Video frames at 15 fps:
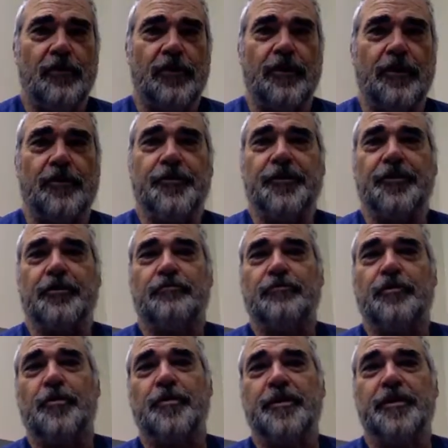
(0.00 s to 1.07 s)
Well, I don't think there
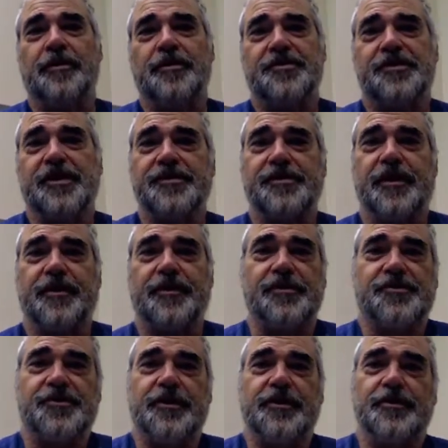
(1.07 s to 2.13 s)
will be, in the sense that I
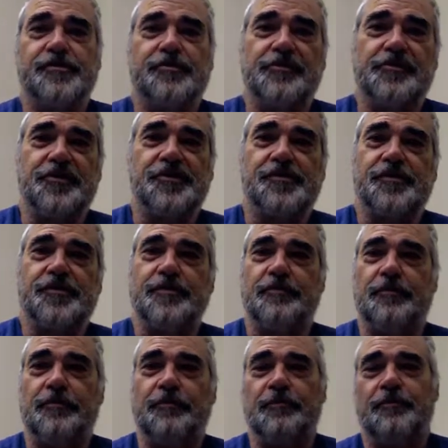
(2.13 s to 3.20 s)
think cities will just
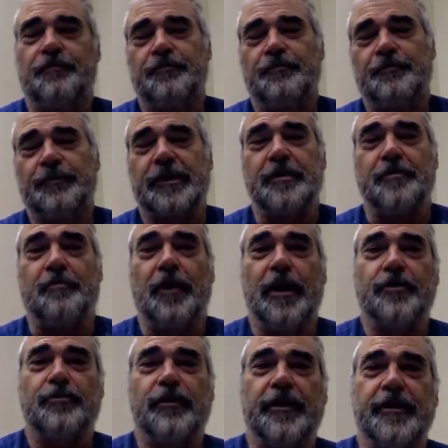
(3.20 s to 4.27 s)
keep
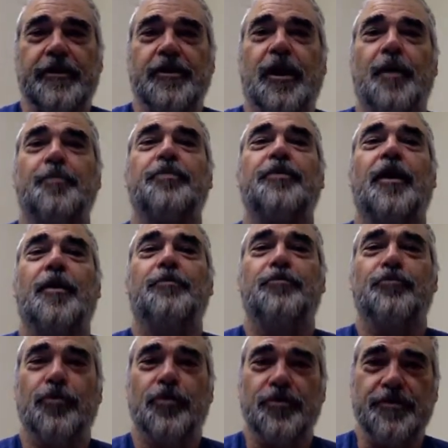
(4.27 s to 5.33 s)
migrating
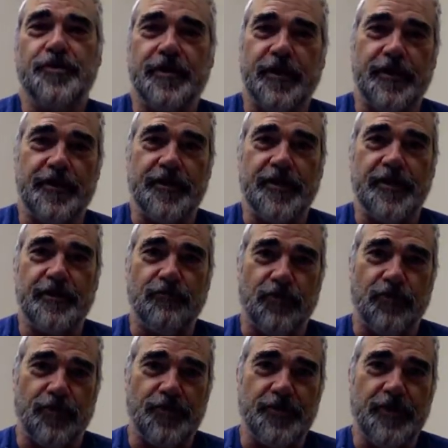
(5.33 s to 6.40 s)
upward and
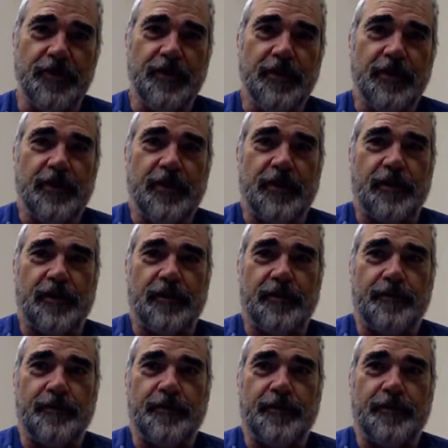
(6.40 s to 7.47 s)
inward.
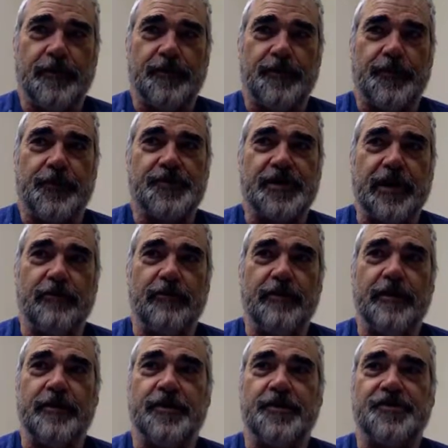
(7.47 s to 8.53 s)

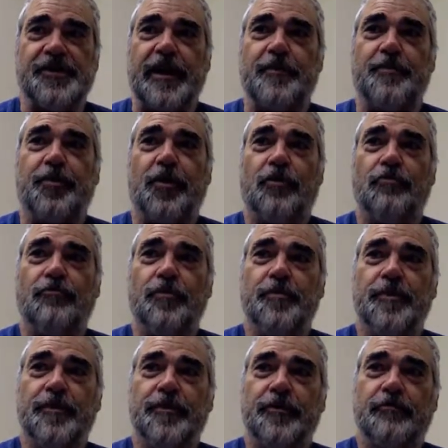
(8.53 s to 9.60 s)
The sad part will
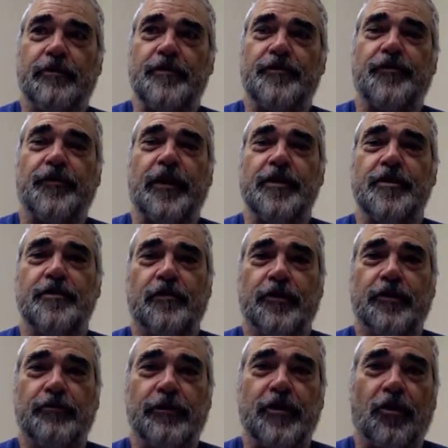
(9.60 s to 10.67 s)
be the great fight
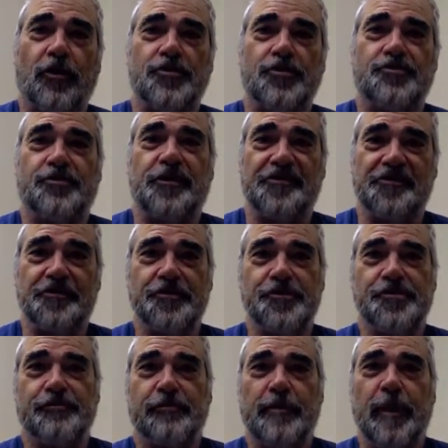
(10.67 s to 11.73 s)
over the great art
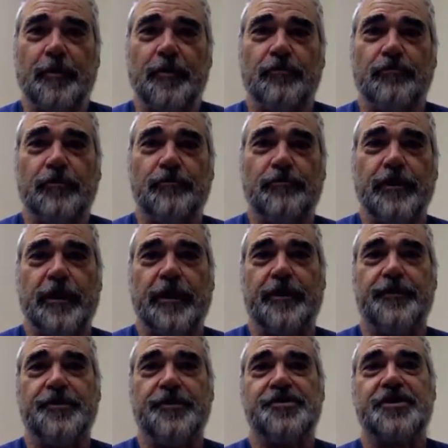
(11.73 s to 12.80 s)
treasures. Remember when we
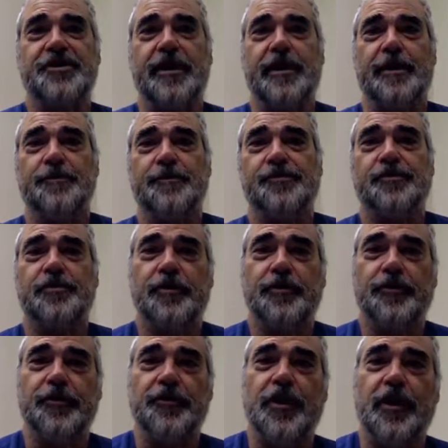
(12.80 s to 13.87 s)
had these dams
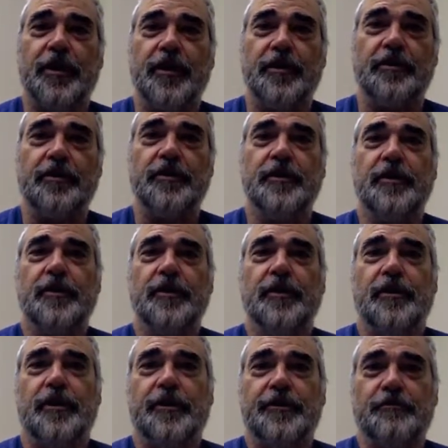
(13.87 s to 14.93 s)
along the Nile,
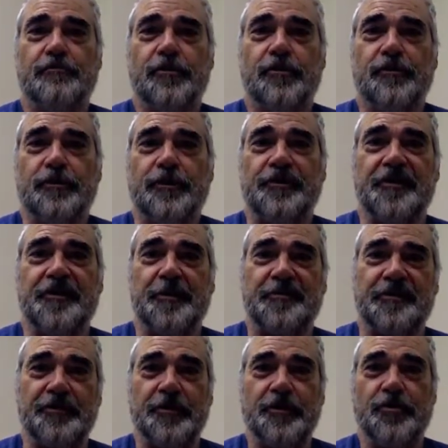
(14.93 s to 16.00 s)
and there were
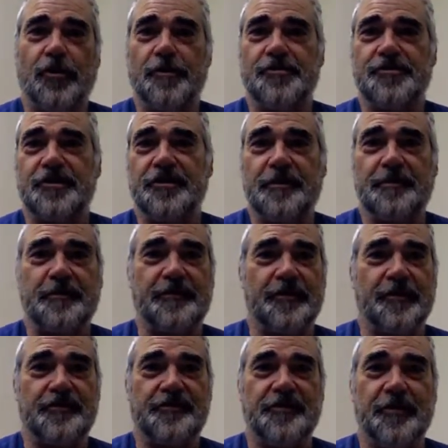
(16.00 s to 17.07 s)
enormous
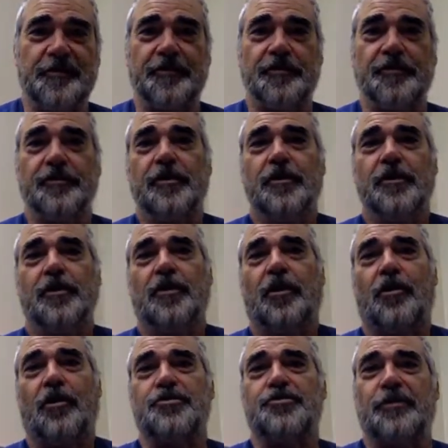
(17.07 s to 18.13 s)
Egyptian
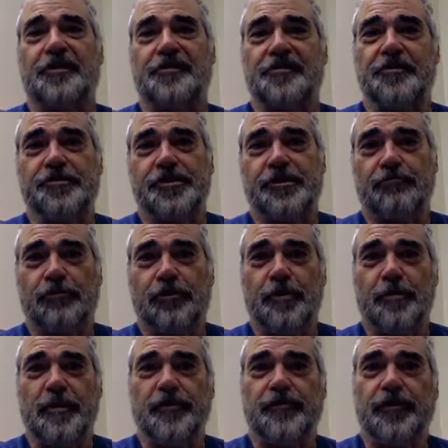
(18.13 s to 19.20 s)
art treasures that were
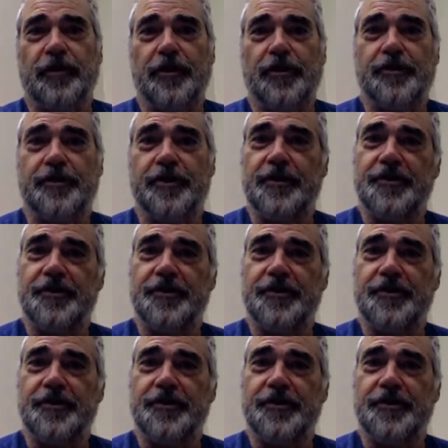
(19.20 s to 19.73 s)
going to be flooded.